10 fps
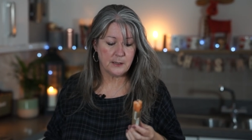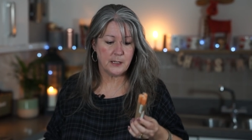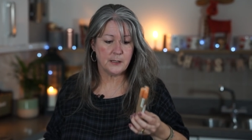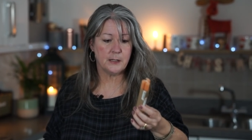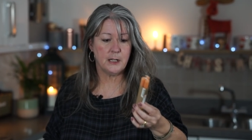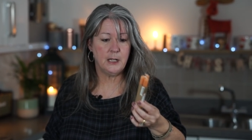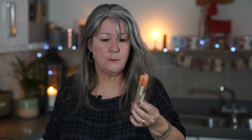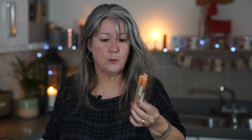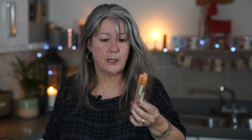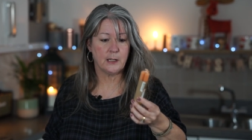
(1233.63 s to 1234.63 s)
they're St.
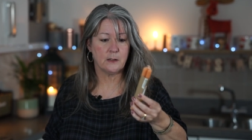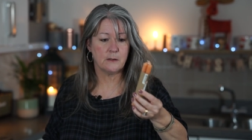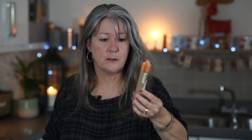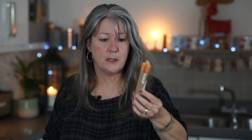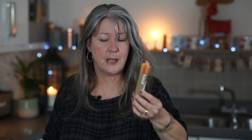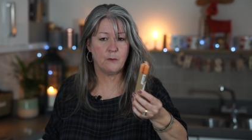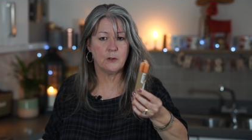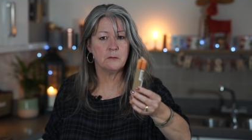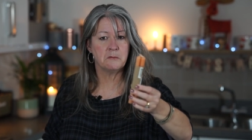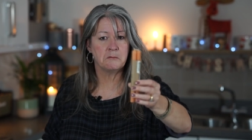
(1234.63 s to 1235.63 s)
Evil candles, St.
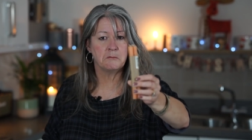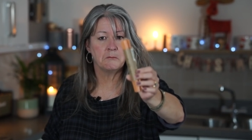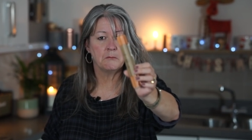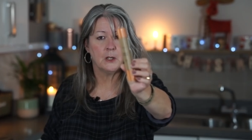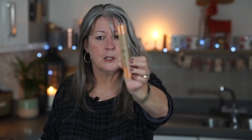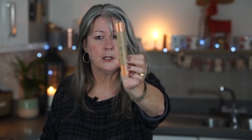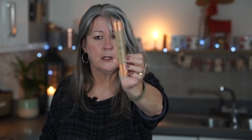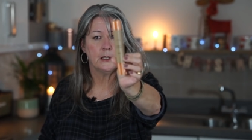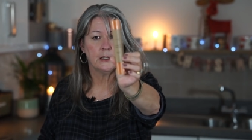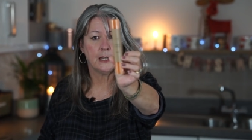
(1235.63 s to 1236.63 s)
Evil
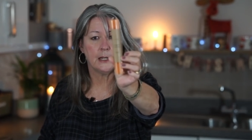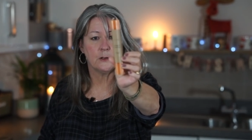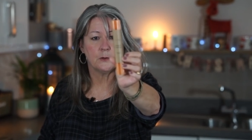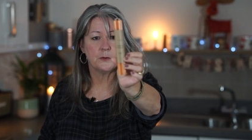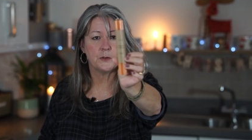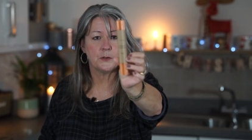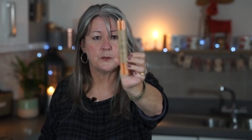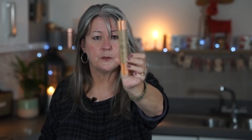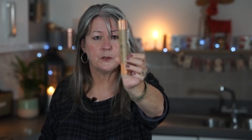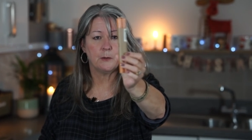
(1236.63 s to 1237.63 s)
candles.
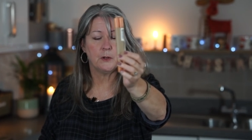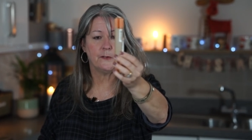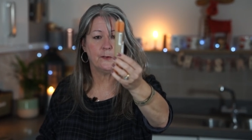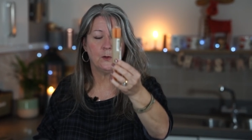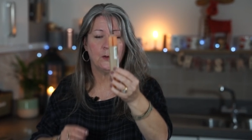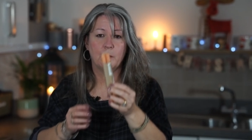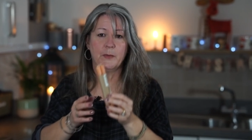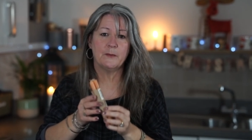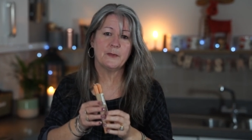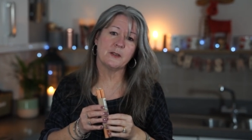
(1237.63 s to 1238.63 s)
There were four,
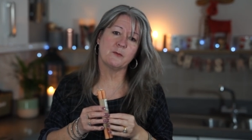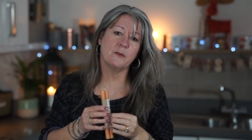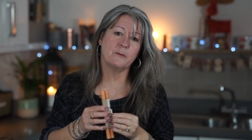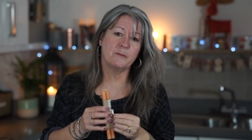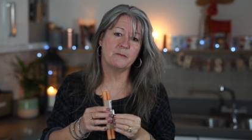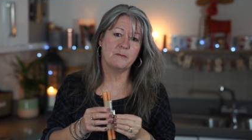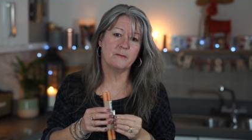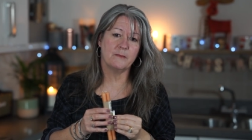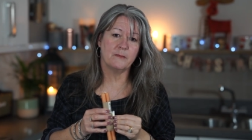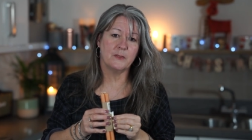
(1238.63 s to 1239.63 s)
but that's what
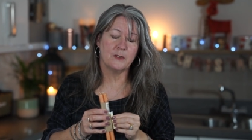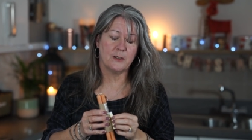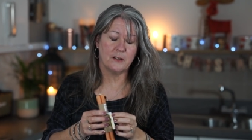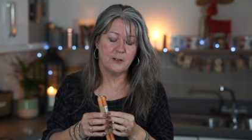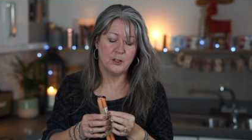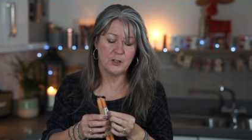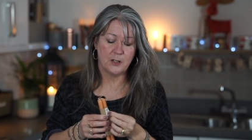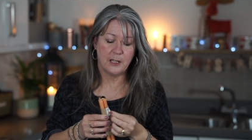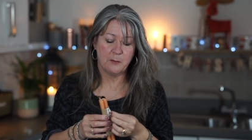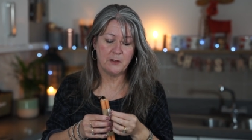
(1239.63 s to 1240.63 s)
kind of nerd
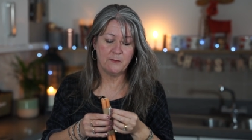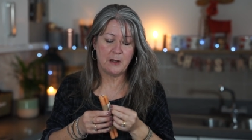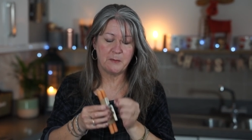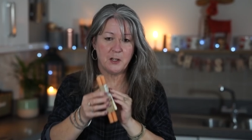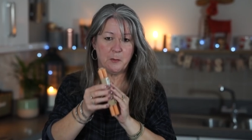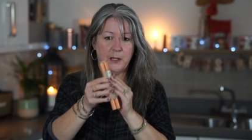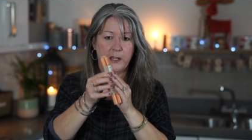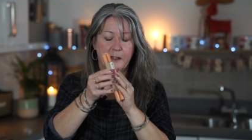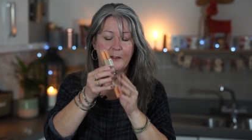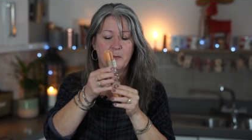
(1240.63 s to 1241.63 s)
I am. I've wrapped it up
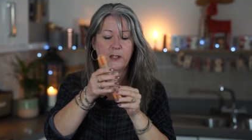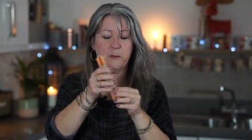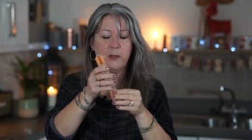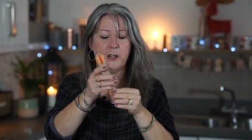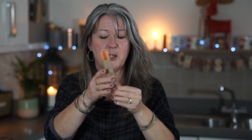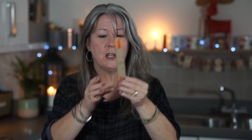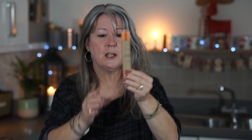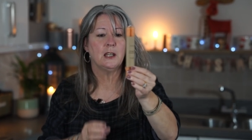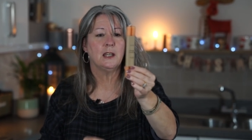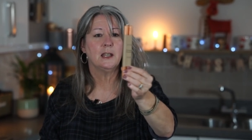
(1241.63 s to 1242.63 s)
again in the packaging.